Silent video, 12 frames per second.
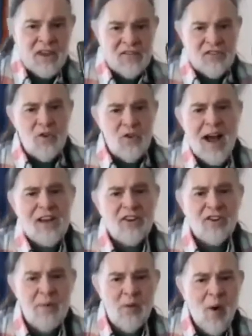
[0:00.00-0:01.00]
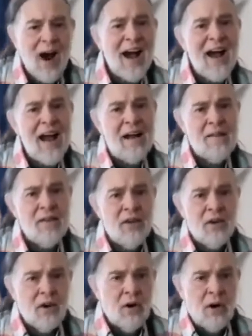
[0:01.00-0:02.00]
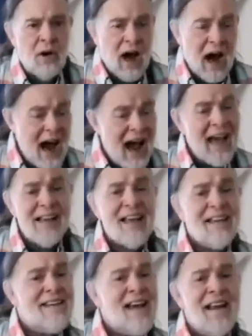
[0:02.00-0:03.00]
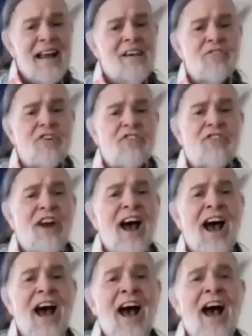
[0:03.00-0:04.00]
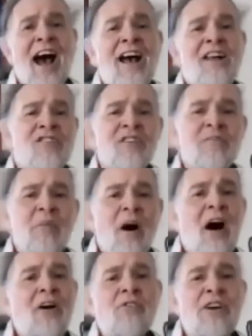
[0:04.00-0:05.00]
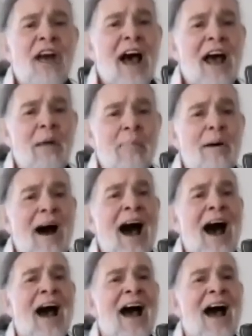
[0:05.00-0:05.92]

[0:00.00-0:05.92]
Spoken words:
If you ask me why, I guess I'd have to try some awkward alibi